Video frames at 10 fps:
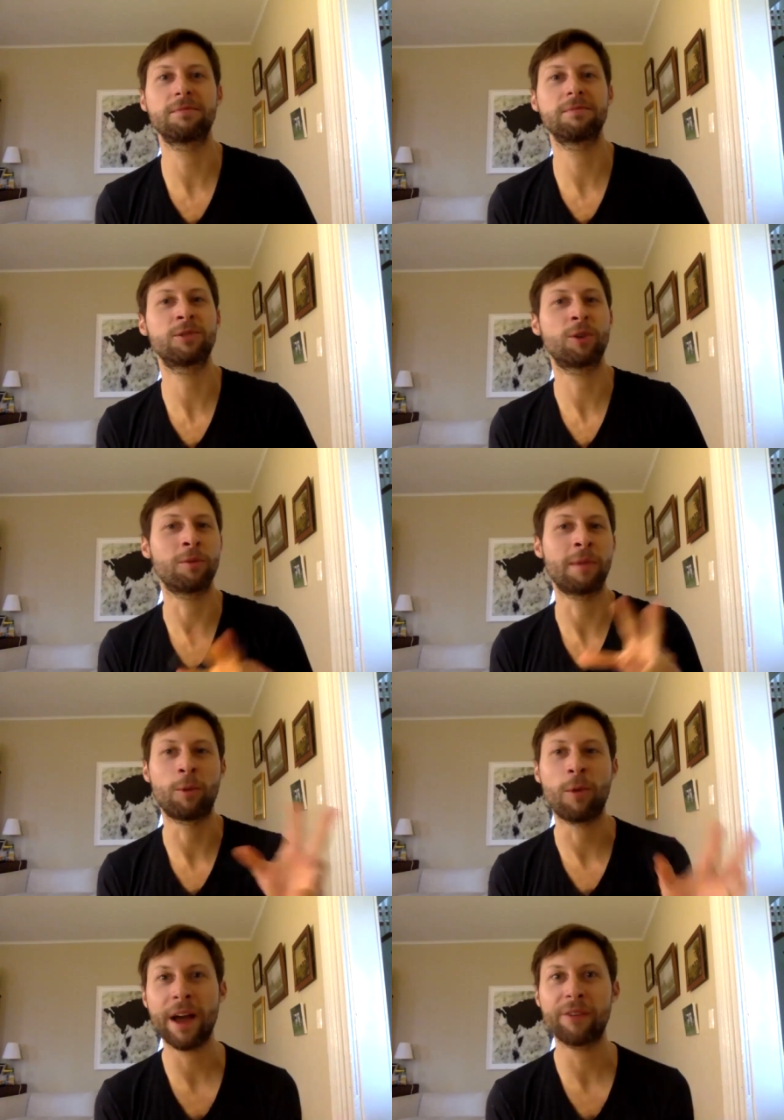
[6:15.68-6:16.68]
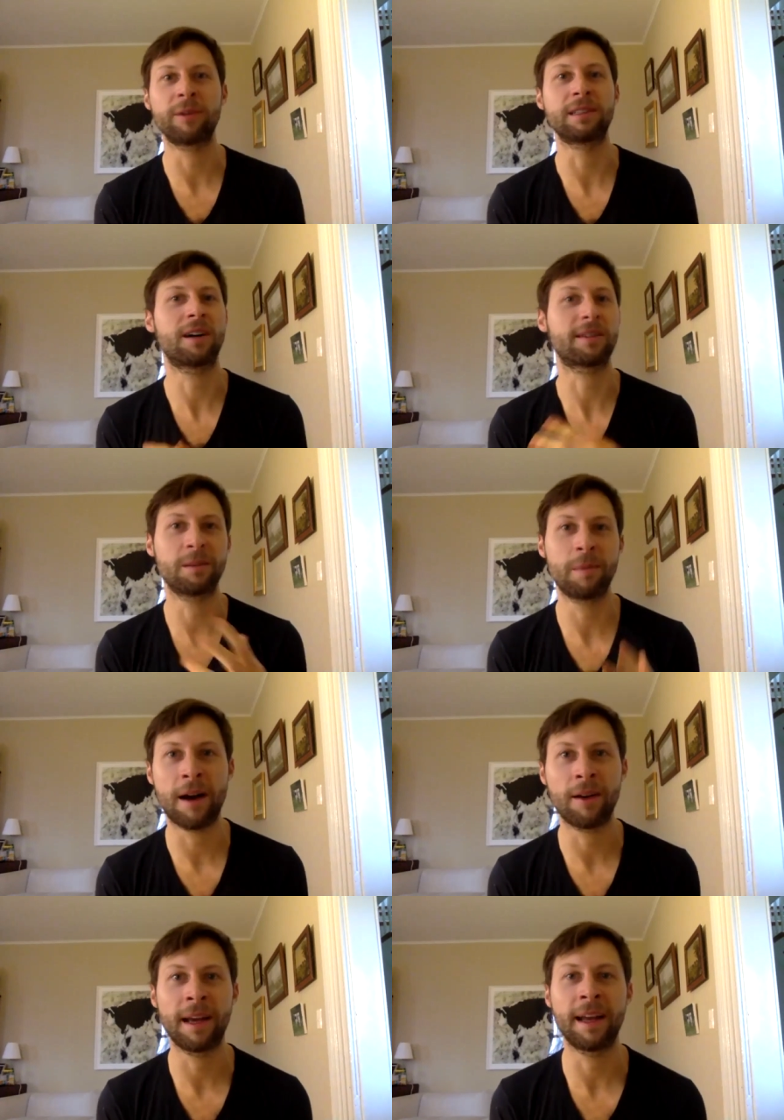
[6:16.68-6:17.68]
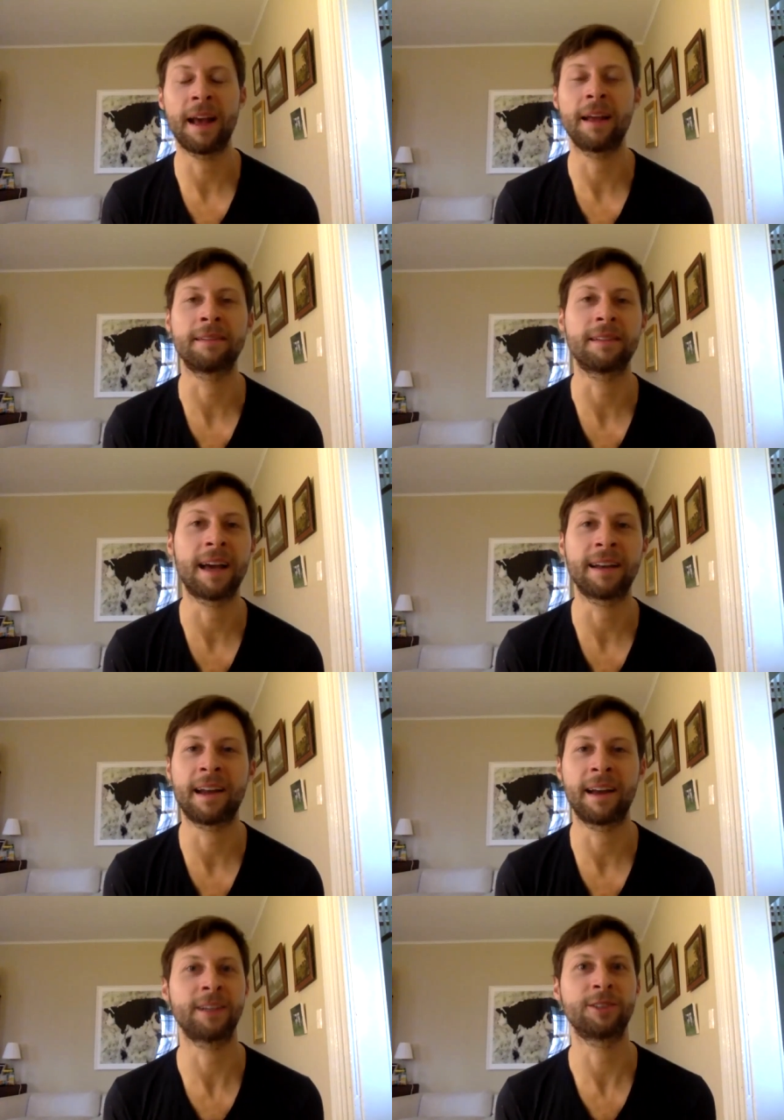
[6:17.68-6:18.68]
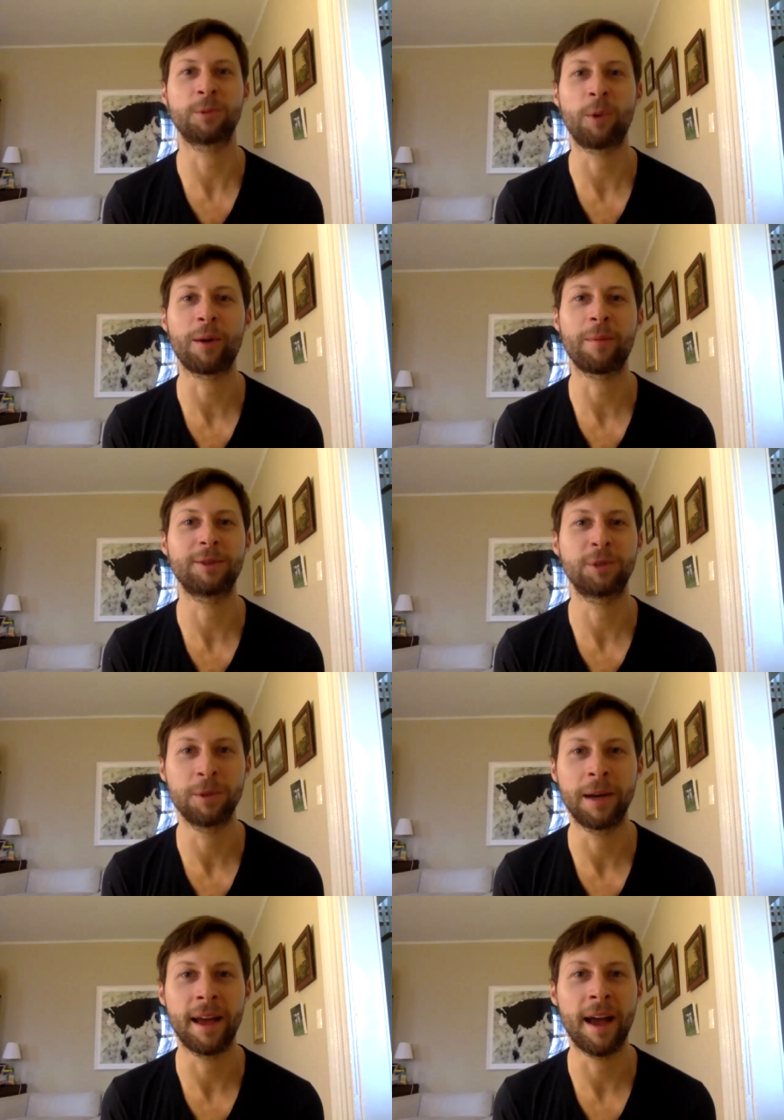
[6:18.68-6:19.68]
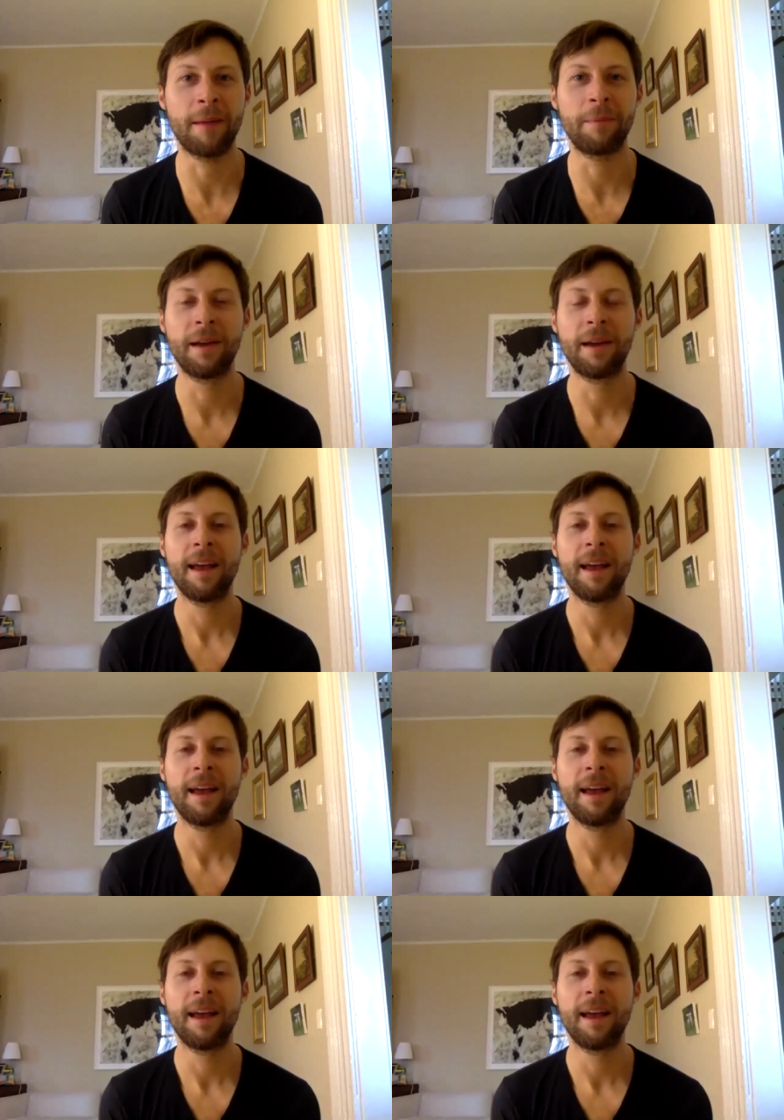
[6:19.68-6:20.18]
told my wife, we talked about it. And that night I just woke up at 2 a.m.